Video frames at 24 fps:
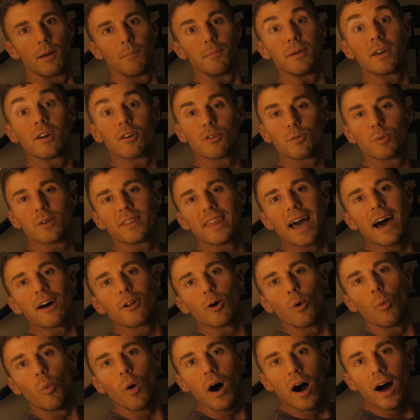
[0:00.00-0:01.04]
because without
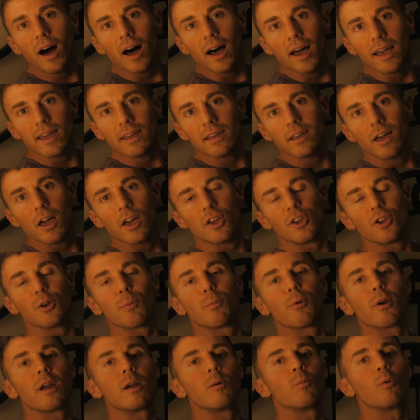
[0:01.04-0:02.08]
a why, your
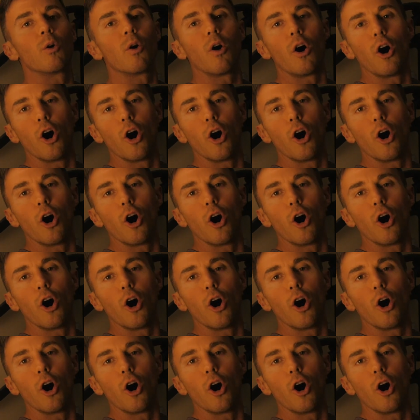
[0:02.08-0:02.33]
brain will